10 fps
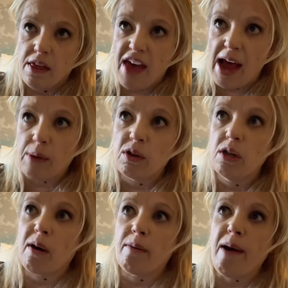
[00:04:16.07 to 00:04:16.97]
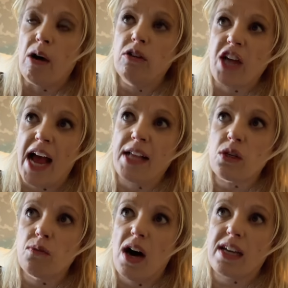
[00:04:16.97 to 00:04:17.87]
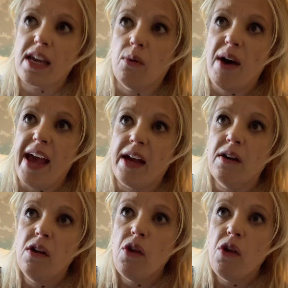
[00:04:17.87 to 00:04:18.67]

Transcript: that rumor about Johnson walking away